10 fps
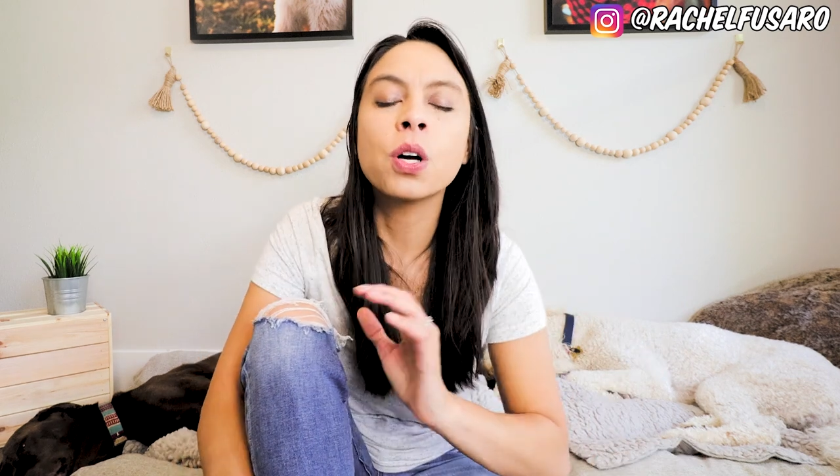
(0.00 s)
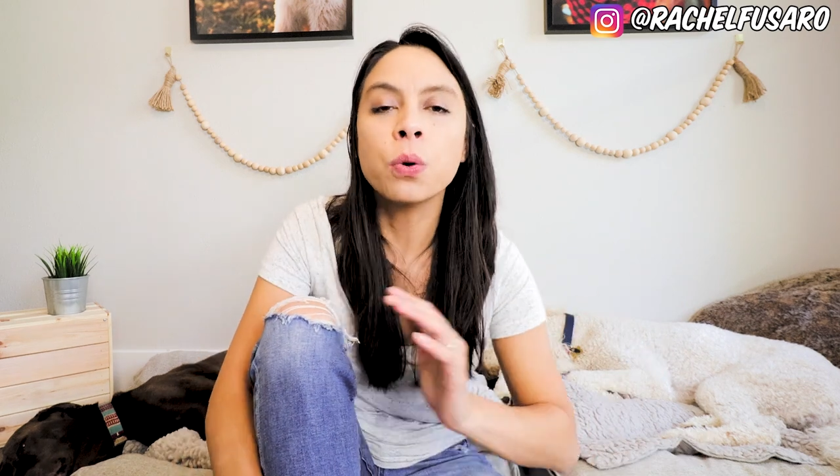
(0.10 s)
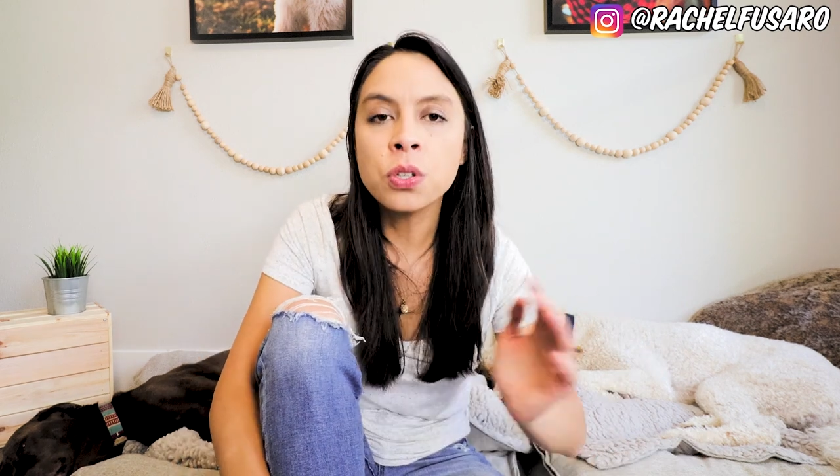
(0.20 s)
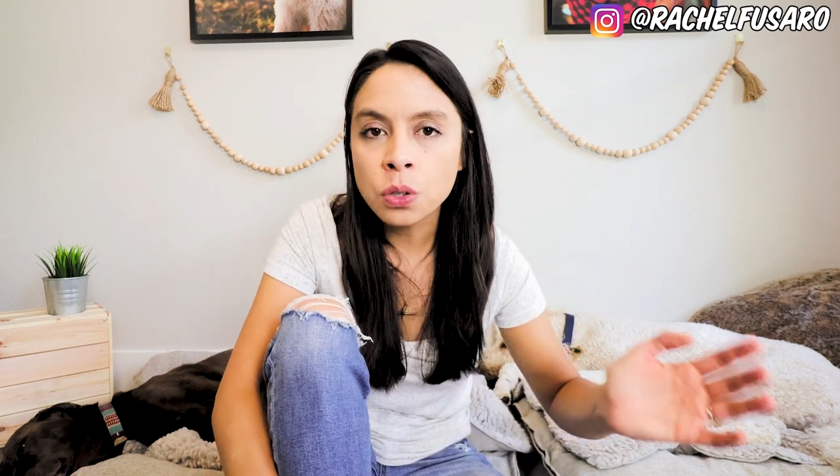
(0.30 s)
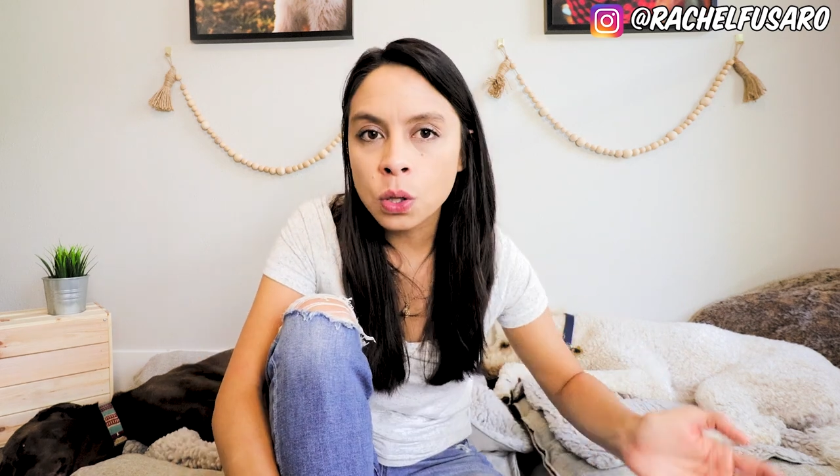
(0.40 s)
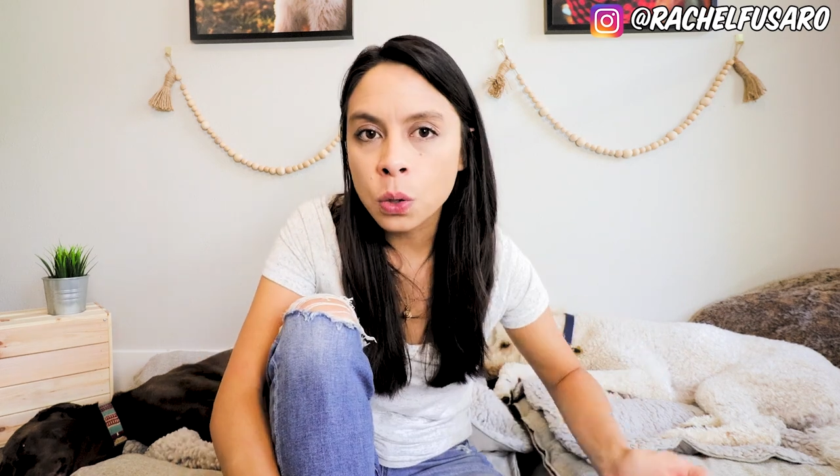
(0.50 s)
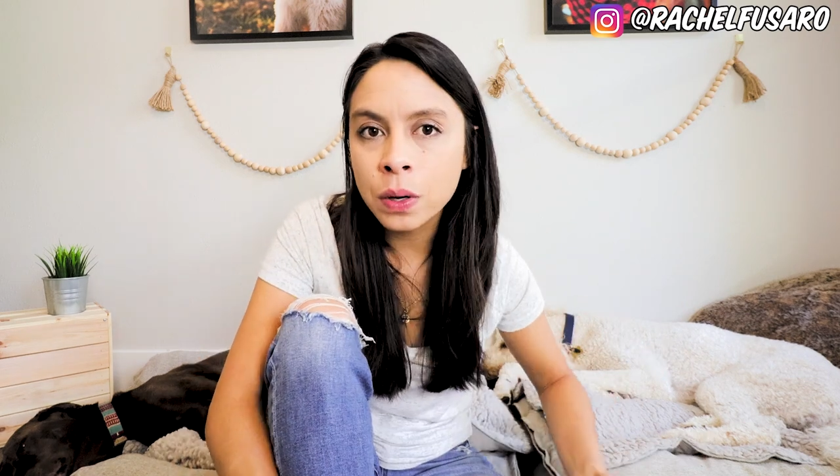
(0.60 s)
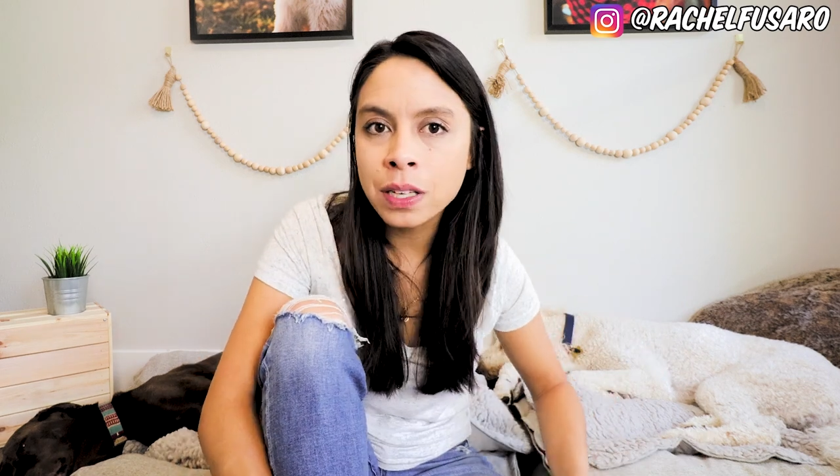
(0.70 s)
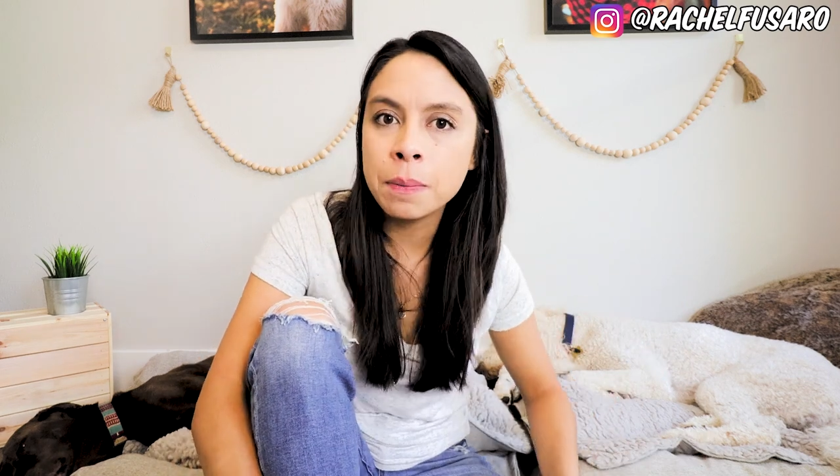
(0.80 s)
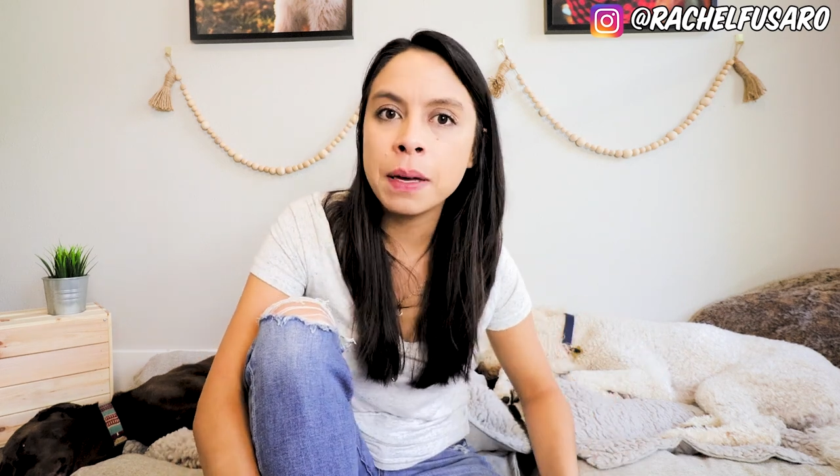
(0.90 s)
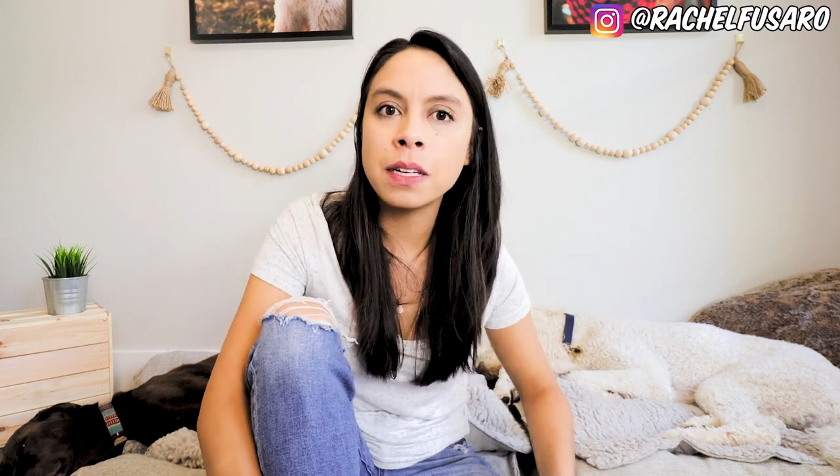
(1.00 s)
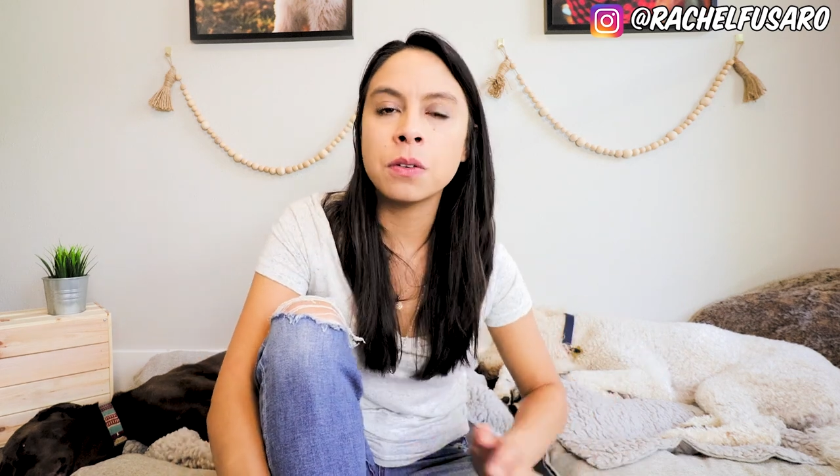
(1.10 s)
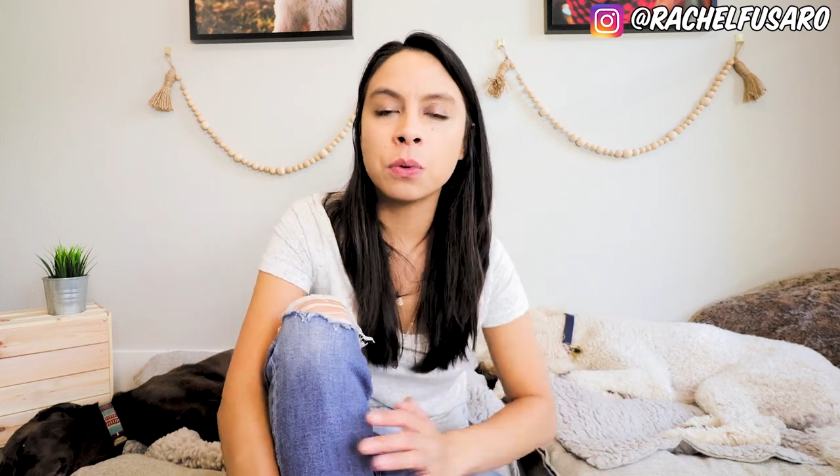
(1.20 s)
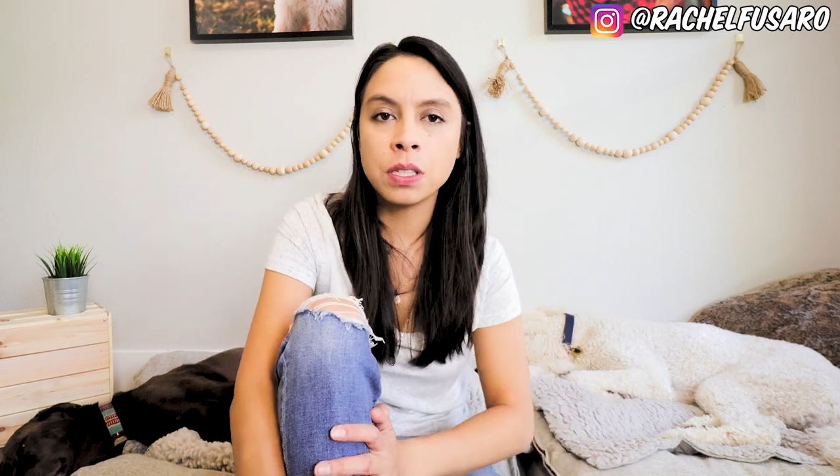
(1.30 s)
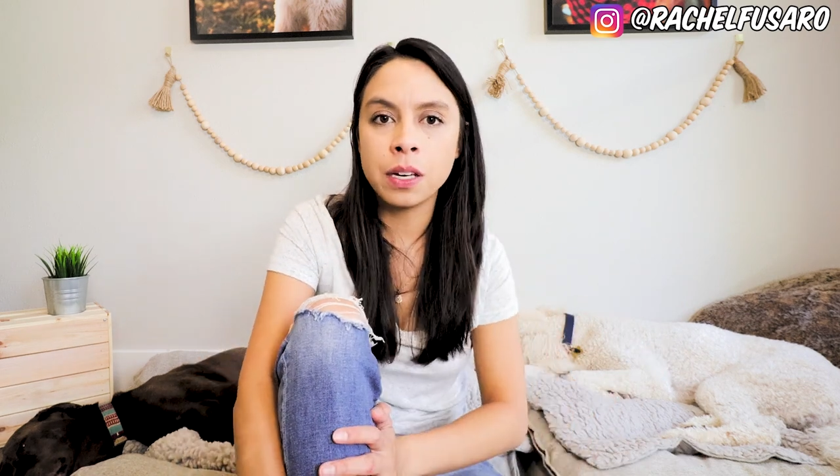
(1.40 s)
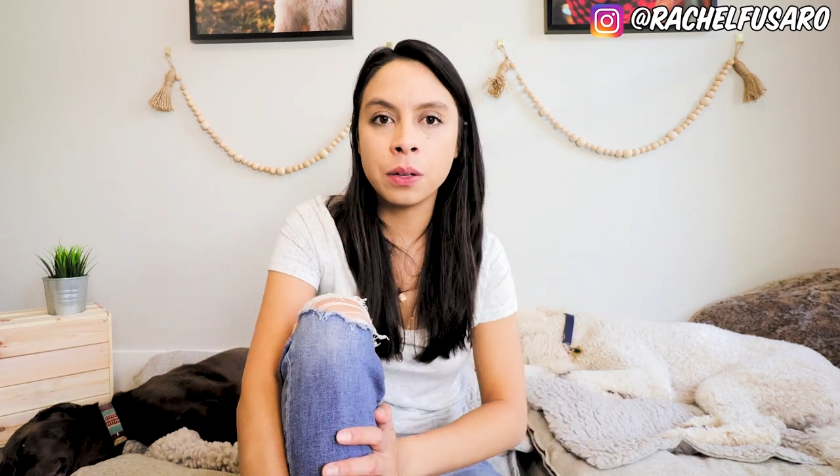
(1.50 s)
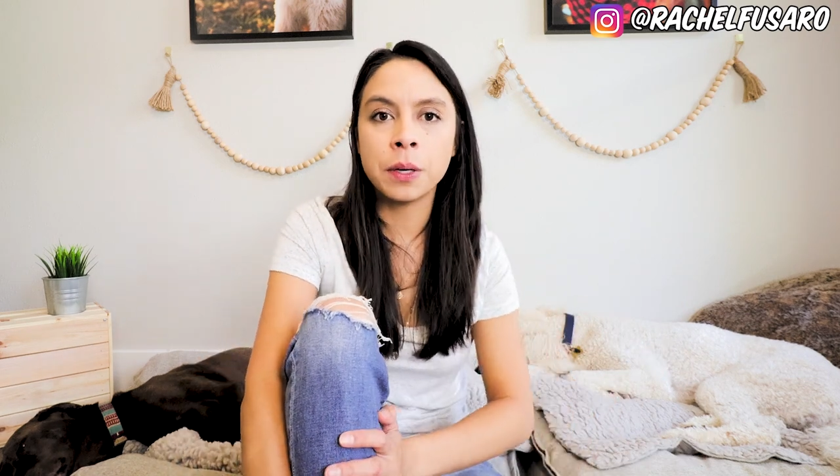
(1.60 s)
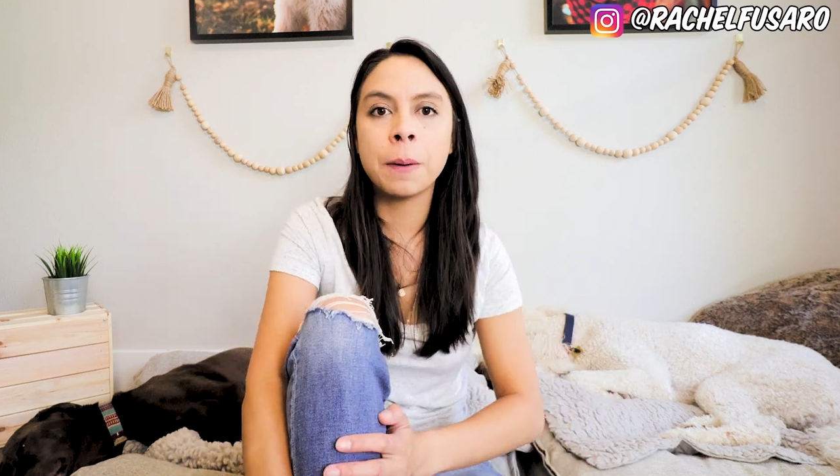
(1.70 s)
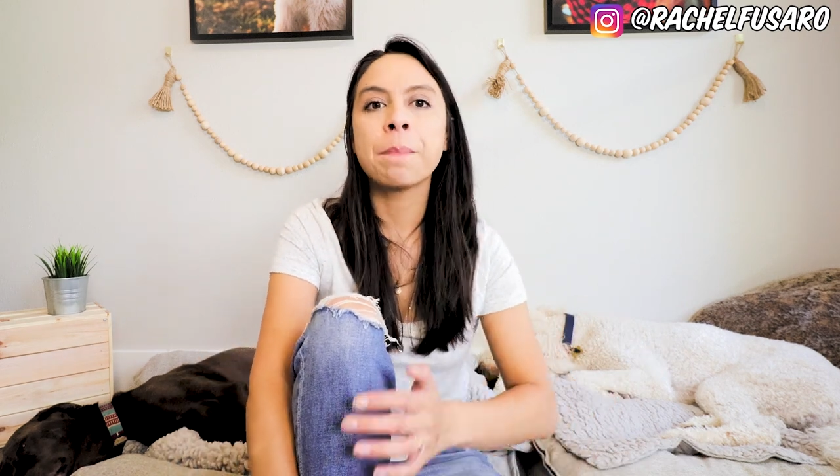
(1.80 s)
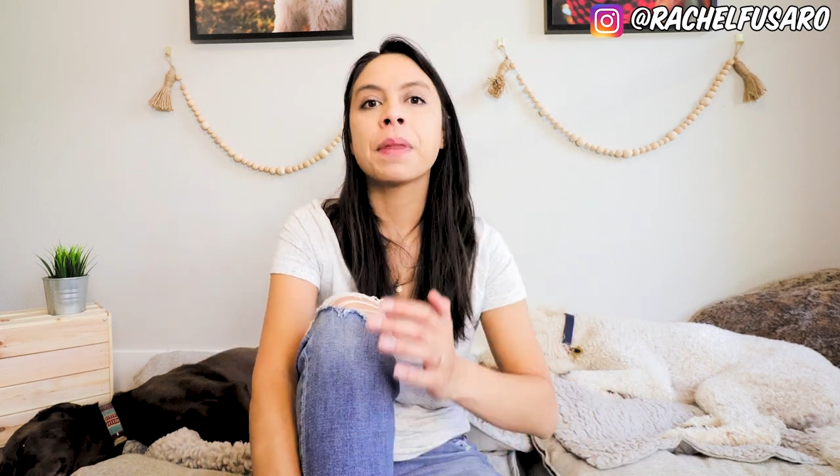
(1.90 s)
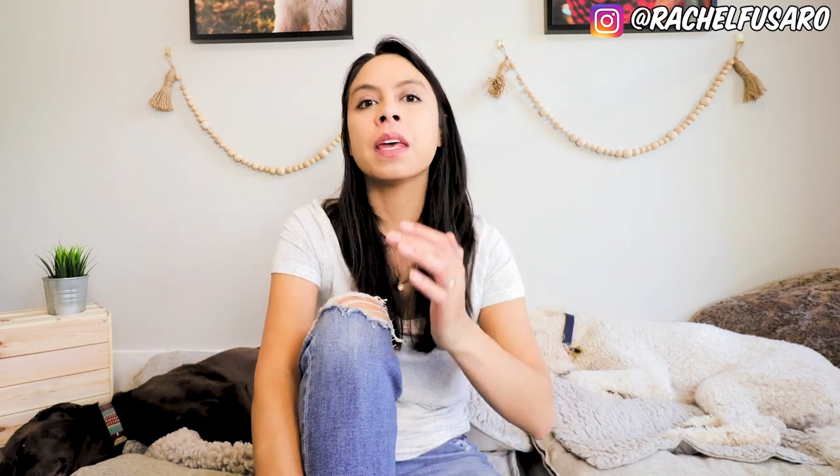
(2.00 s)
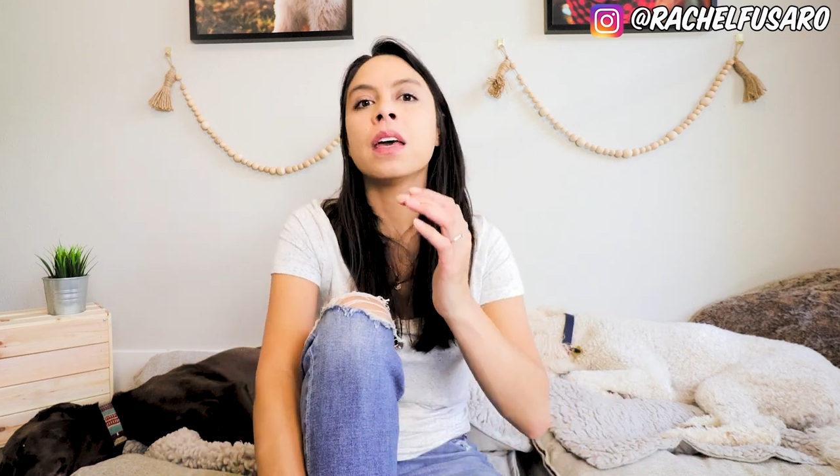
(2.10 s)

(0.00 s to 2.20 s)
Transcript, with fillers: Go to your local independent retailer.